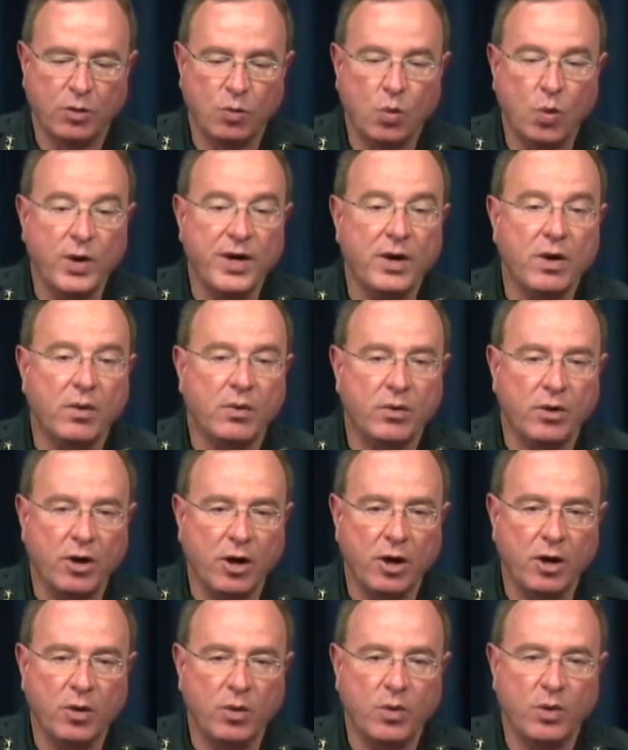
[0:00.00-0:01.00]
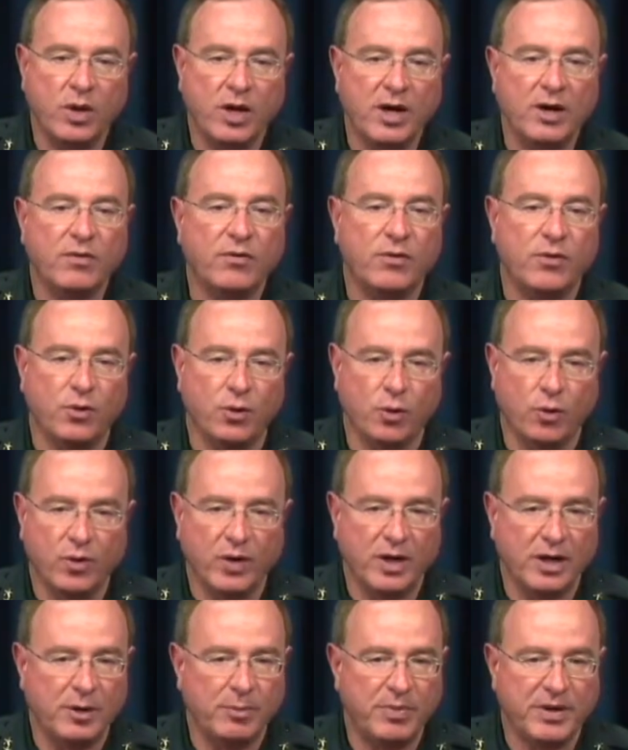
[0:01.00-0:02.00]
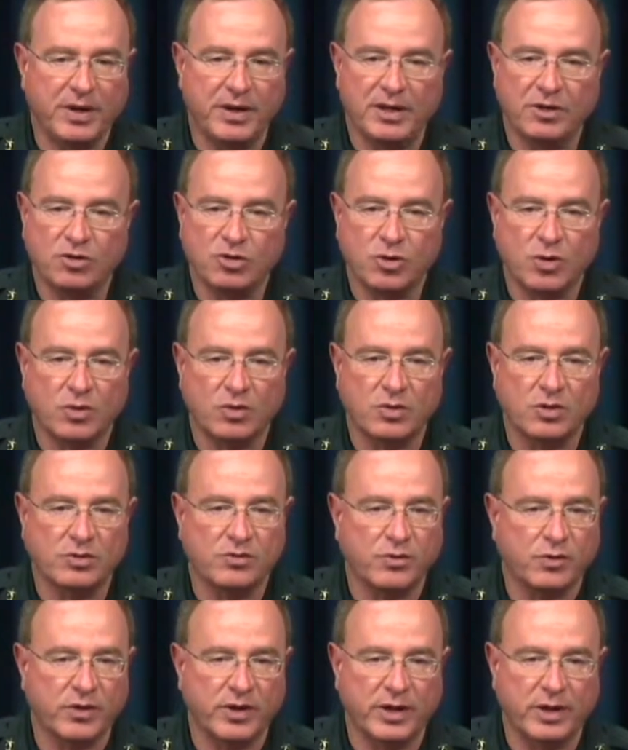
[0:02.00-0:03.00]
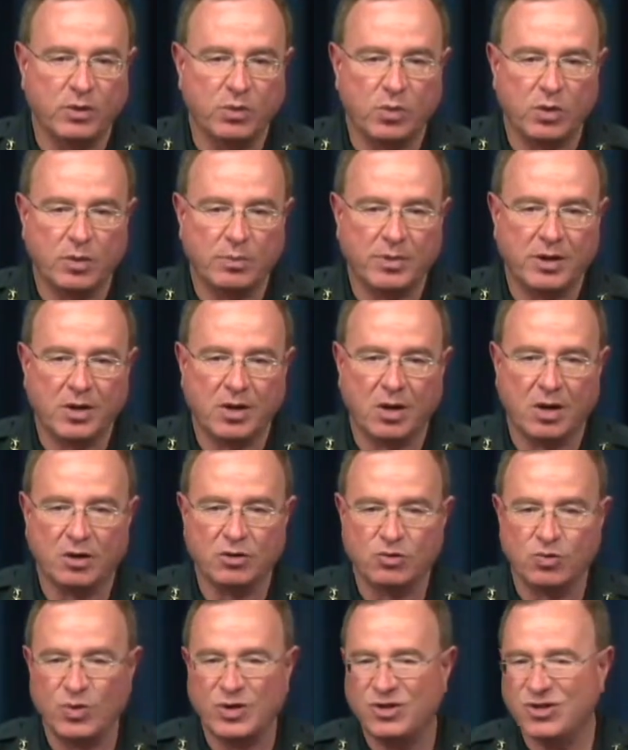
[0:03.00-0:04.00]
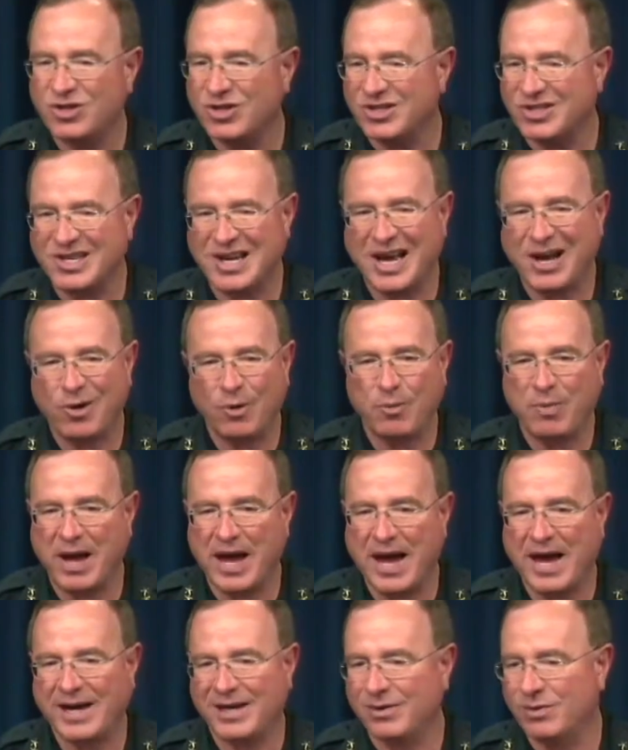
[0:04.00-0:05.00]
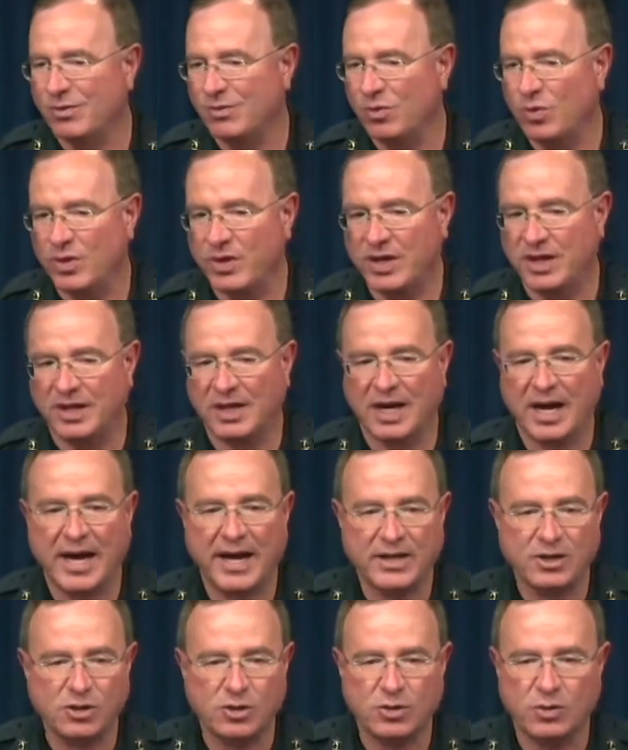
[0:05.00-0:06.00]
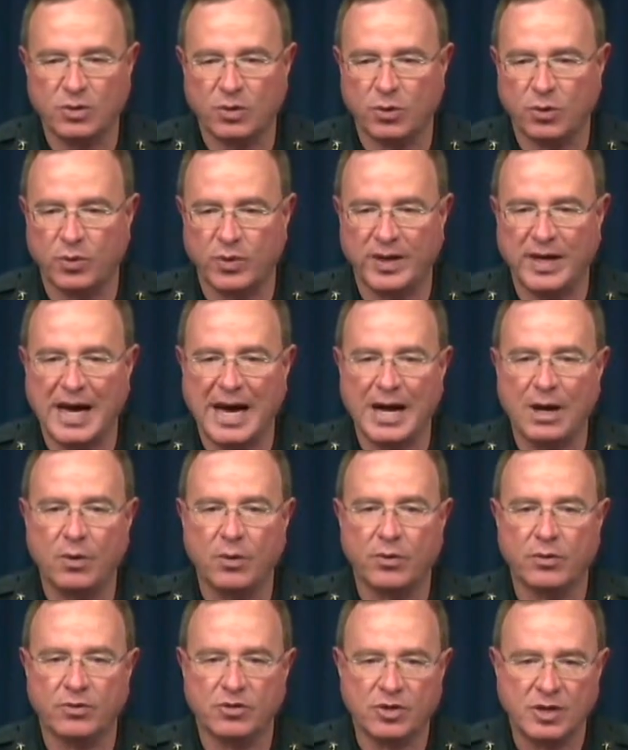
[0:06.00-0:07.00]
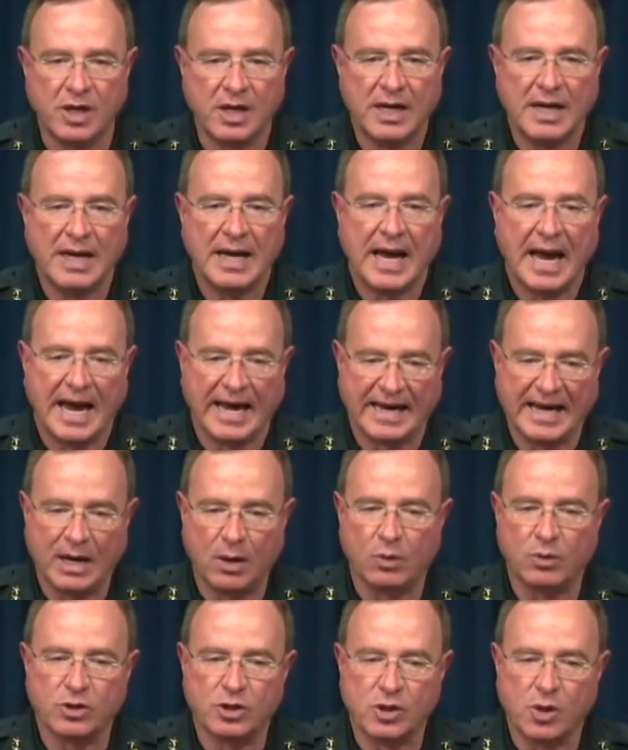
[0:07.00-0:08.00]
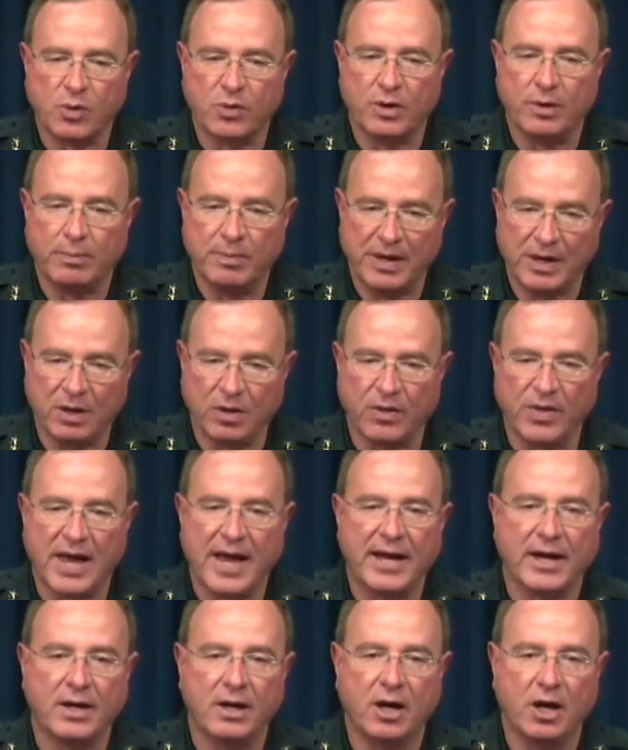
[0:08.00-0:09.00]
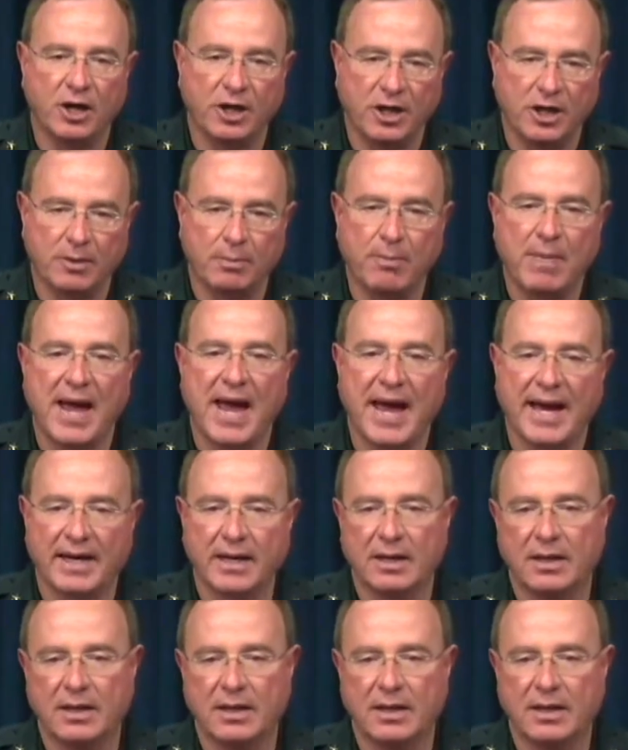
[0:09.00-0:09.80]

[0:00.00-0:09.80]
We don't know if there are any pending charges for anyone, because we just got her back within the last 2 or 3 hours, and now we're starting to peel that onion back.